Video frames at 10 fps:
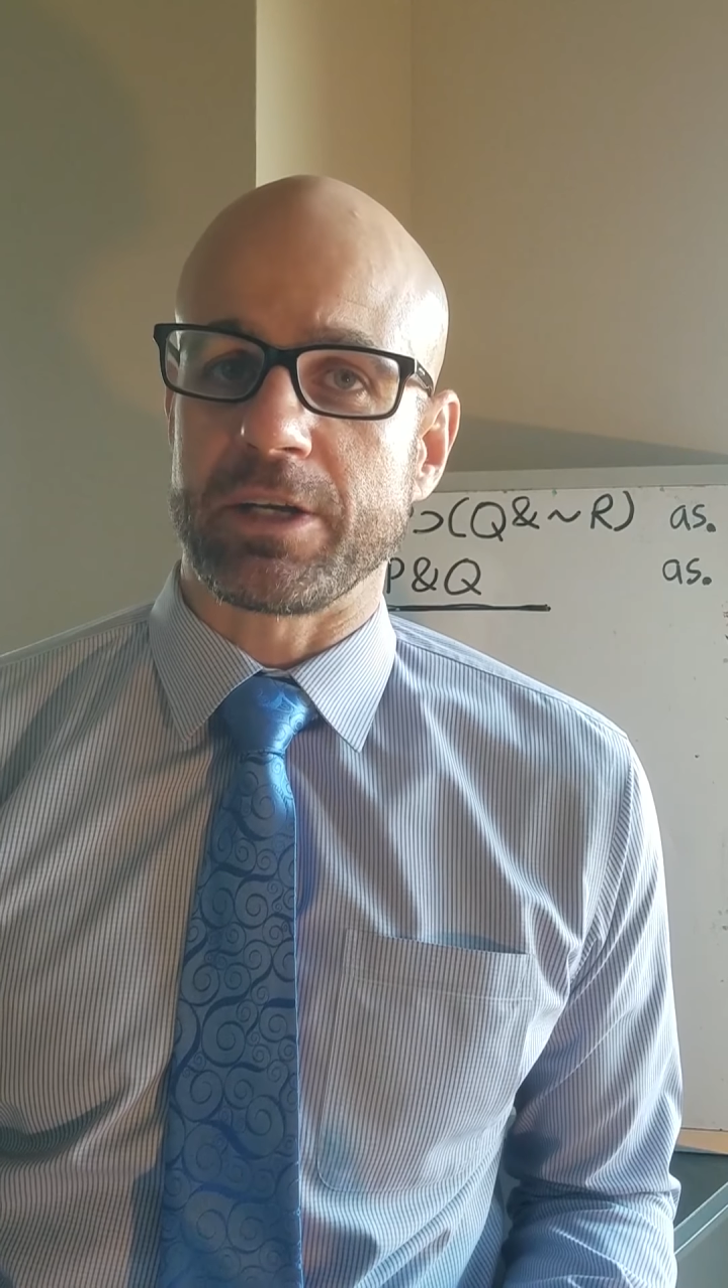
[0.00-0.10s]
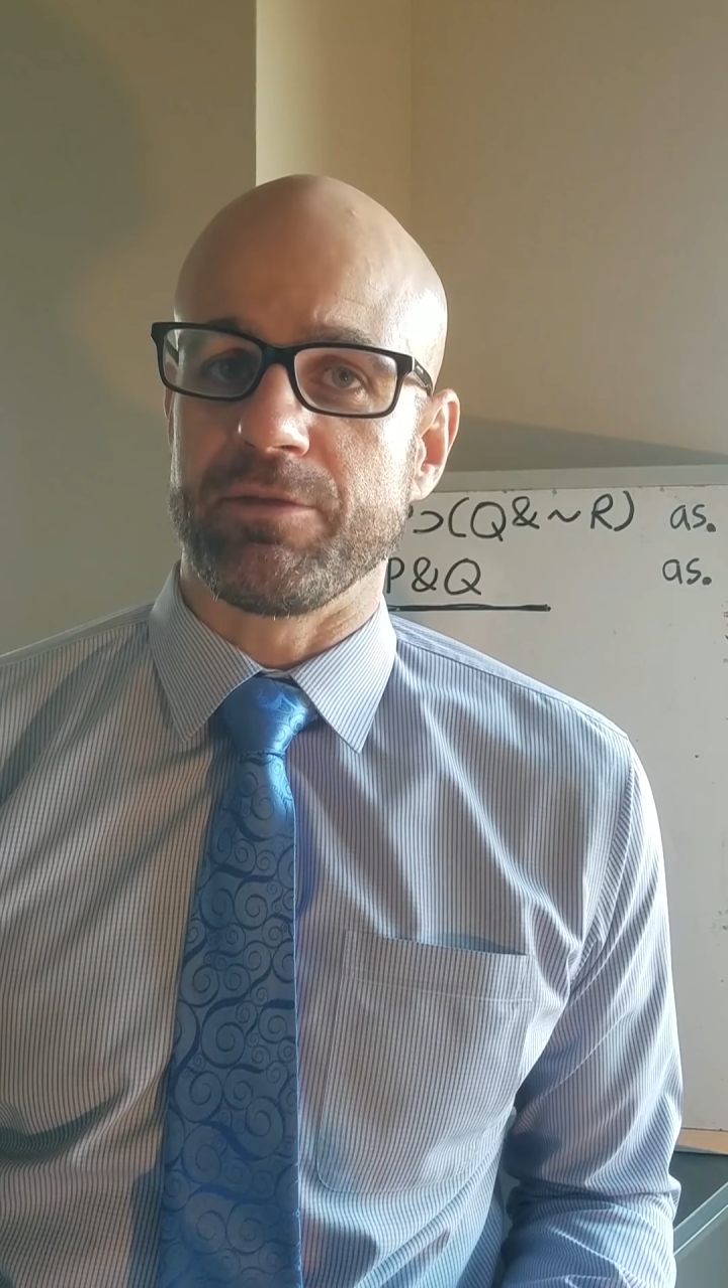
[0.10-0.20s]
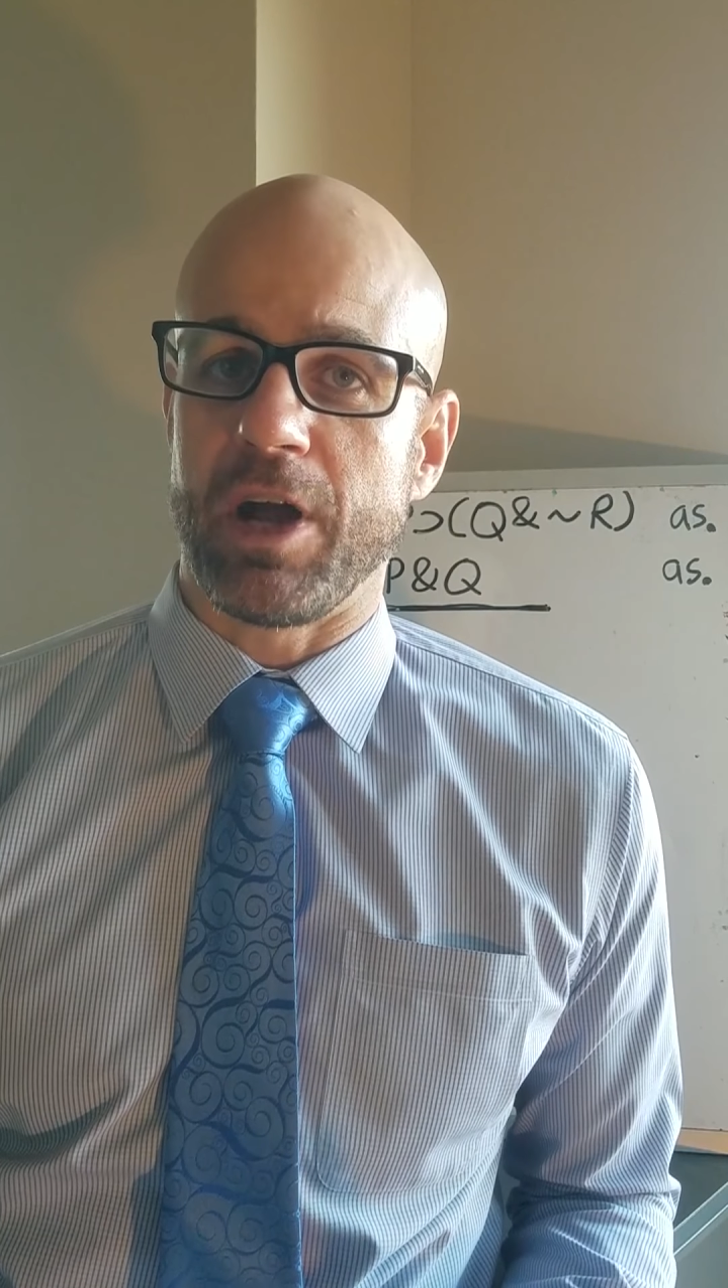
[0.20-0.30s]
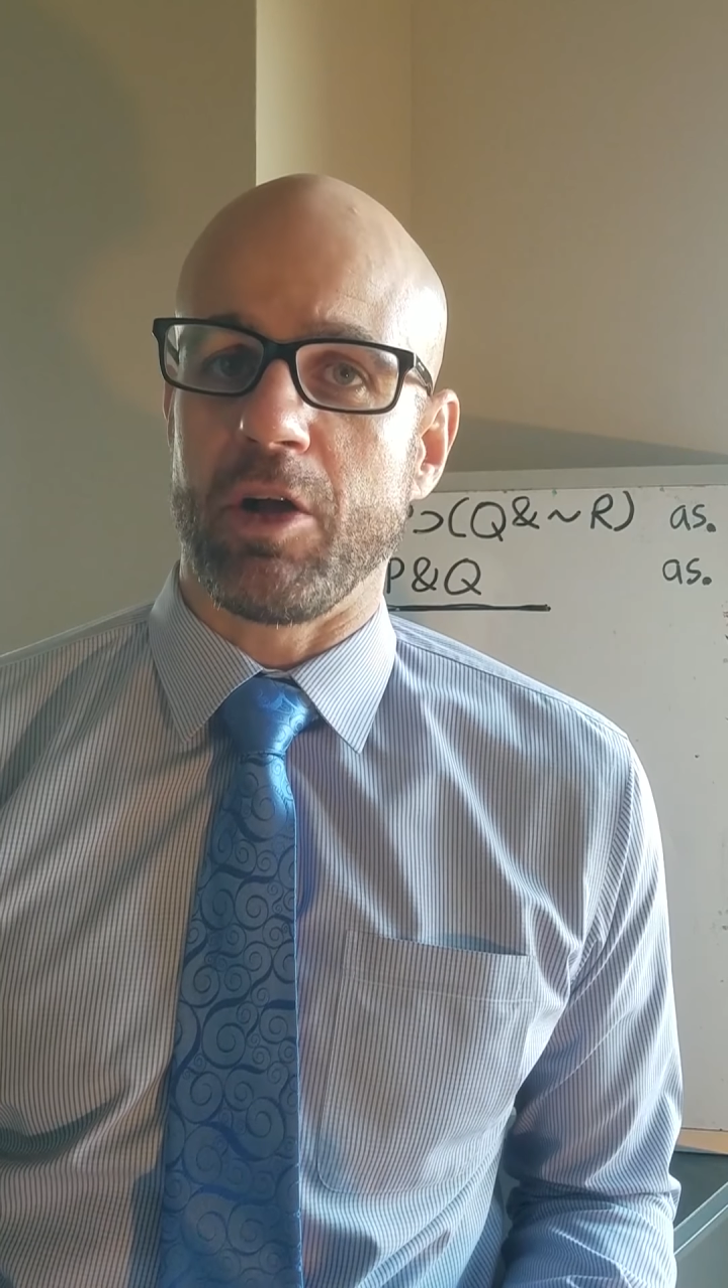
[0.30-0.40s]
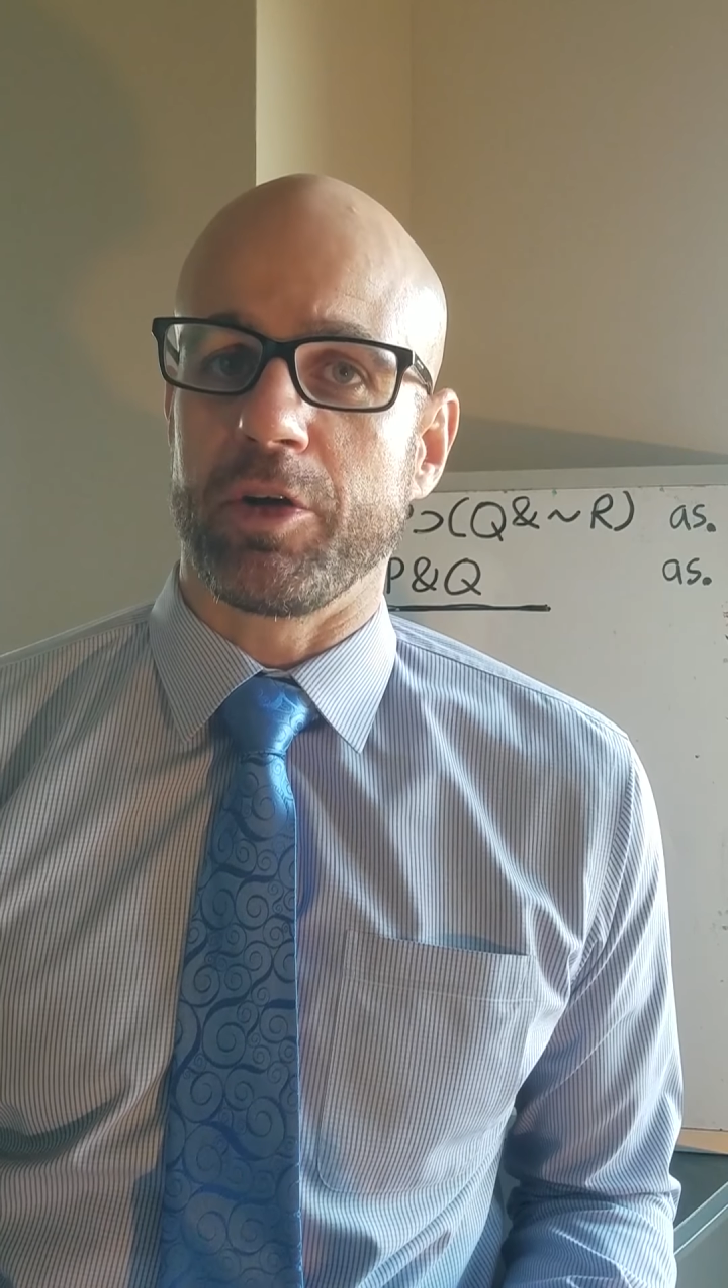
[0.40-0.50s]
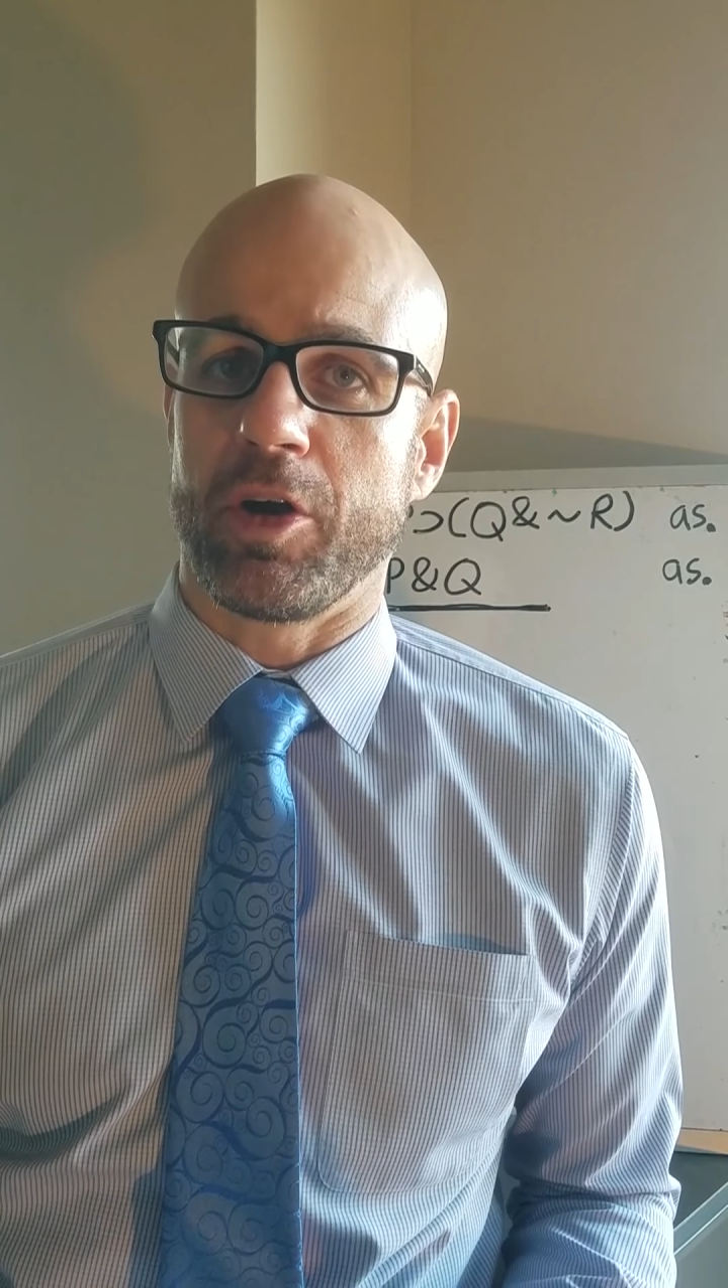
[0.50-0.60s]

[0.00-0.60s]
a valid